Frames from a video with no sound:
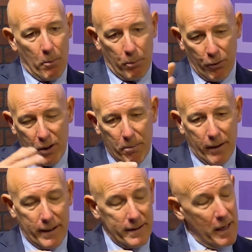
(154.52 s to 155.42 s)

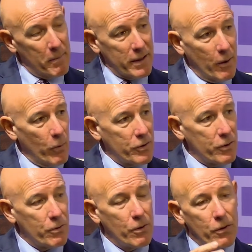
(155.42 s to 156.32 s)
Pre-pandemic, that
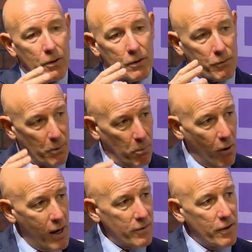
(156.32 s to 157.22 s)
wasn't true. There was a
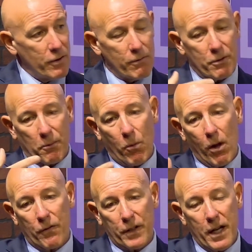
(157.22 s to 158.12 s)
process, there were some
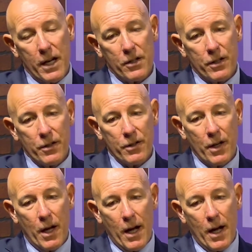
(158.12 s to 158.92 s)
qualifications,